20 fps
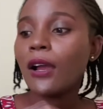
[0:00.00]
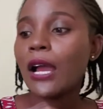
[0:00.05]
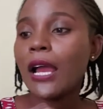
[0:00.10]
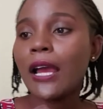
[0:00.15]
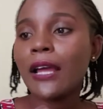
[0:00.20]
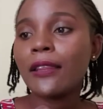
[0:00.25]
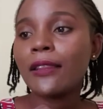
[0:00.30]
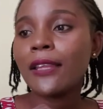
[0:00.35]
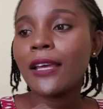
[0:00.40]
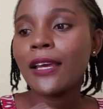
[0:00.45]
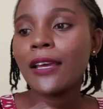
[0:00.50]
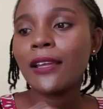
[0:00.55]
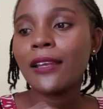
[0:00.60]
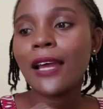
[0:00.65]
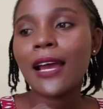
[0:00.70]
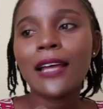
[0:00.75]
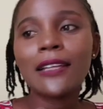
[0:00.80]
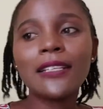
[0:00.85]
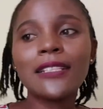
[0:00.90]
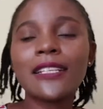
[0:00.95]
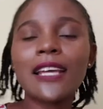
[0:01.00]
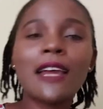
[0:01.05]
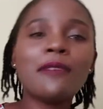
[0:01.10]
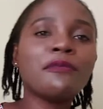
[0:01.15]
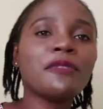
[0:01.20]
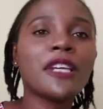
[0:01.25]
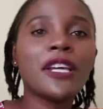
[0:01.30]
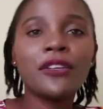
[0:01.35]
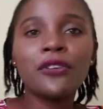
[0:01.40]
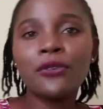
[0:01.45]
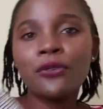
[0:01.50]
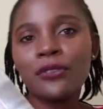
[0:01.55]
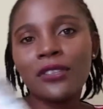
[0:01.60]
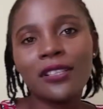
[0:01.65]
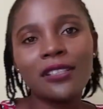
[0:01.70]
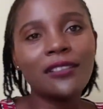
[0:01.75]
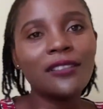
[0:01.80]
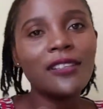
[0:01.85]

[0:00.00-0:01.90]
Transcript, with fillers: and then other times i use it